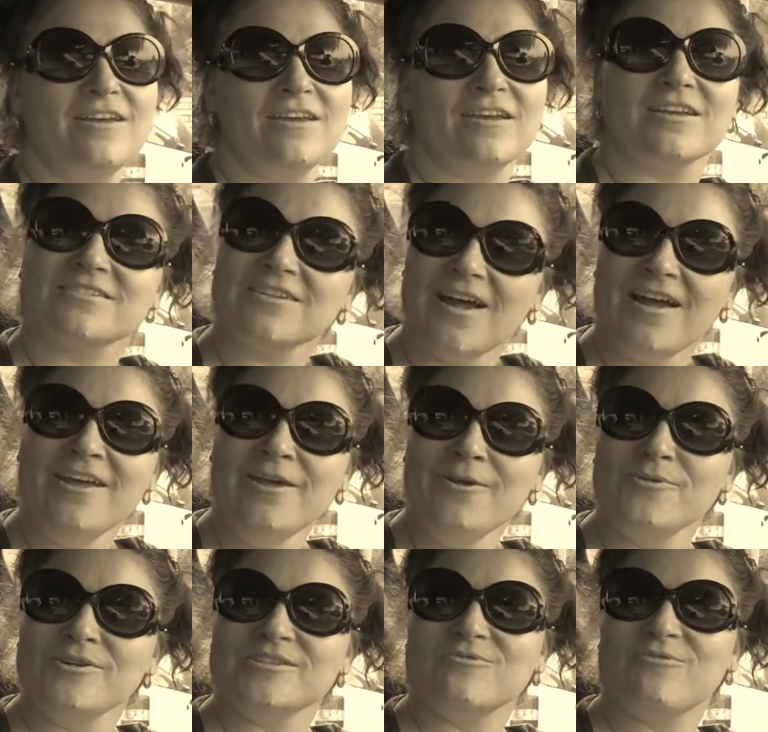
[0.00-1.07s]
Because I
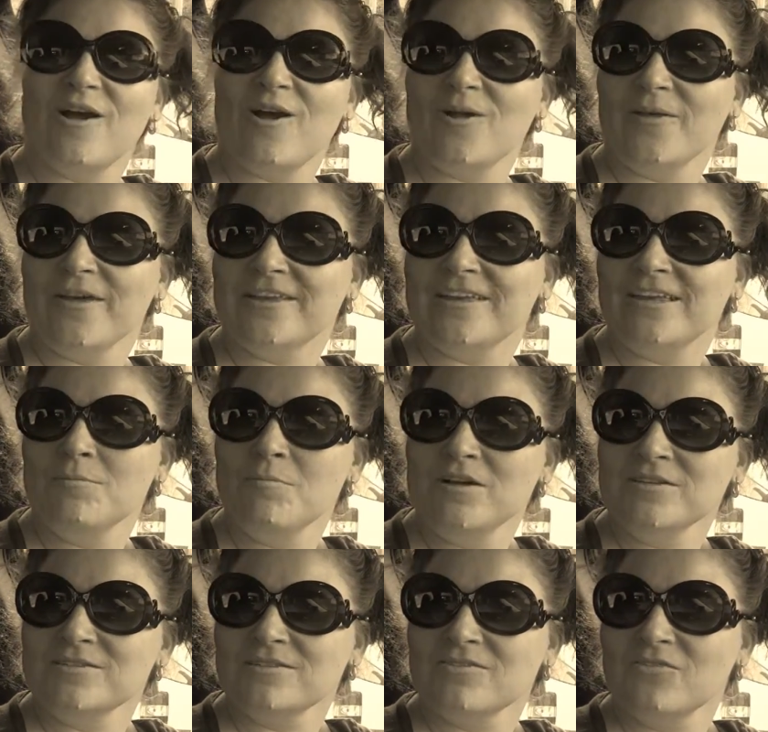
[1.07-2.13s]
always felt like he
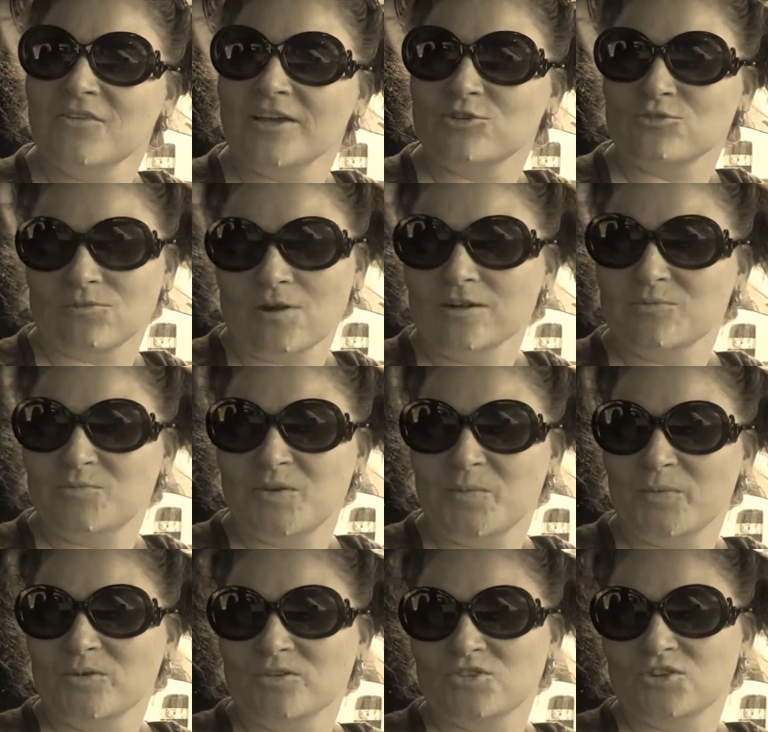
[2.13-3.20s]
must have like drugged
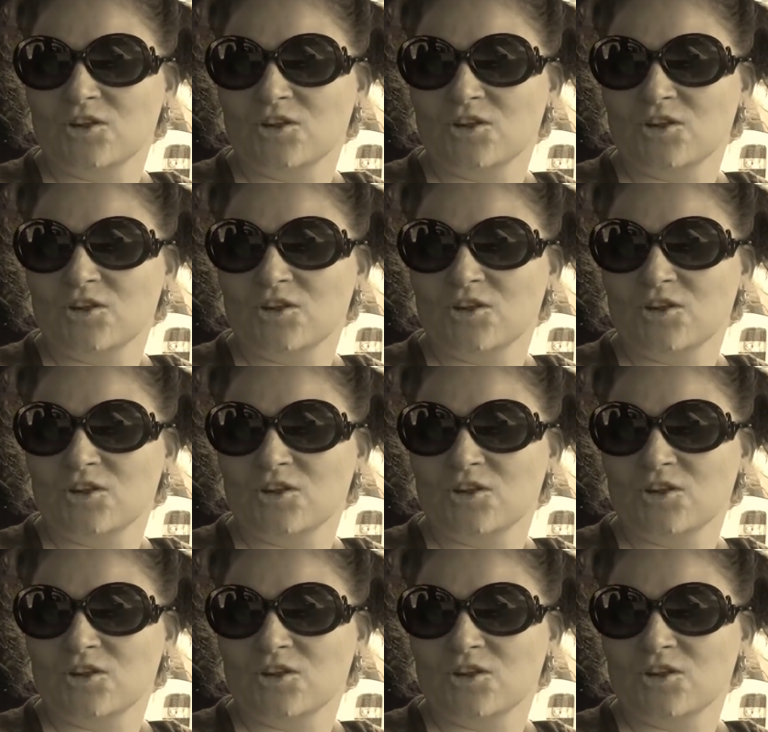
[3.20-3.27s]
people and took